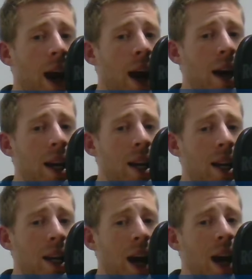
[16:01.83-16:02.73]

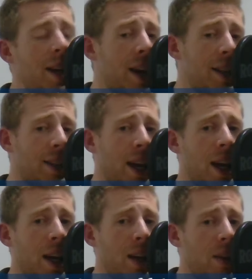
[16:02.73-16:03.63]
I dare
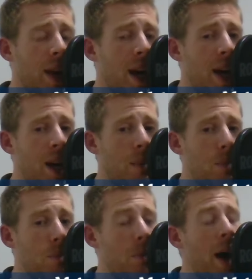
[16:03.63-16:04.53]
say
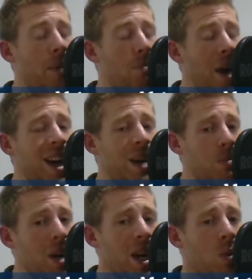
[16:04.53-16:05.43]
there may
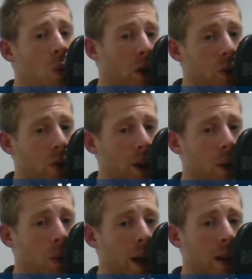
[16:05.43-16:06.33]
be one
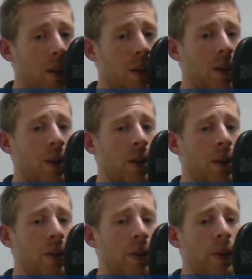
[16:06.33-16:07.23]
treacle well.
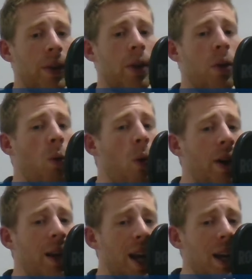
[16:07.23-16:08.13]

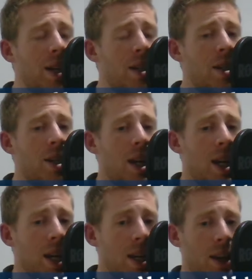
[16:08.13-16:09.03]
One
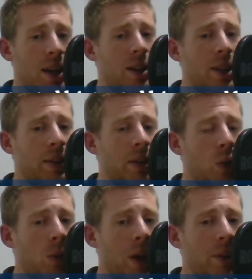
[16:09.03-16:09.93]
indeed, said the
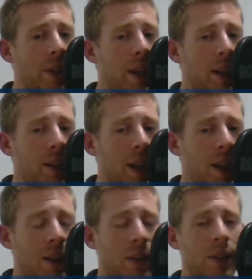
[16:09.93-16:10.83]
Dormouse indignantly.
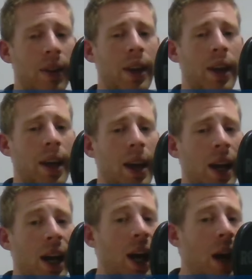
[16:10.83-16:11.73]

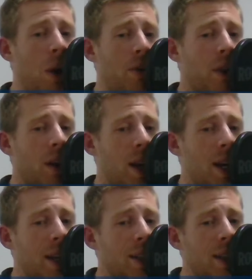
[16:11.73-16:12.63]
However, he
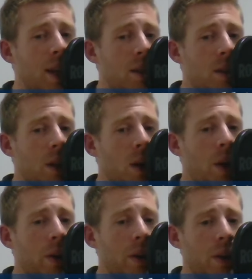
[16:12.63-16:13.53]
consented to go on.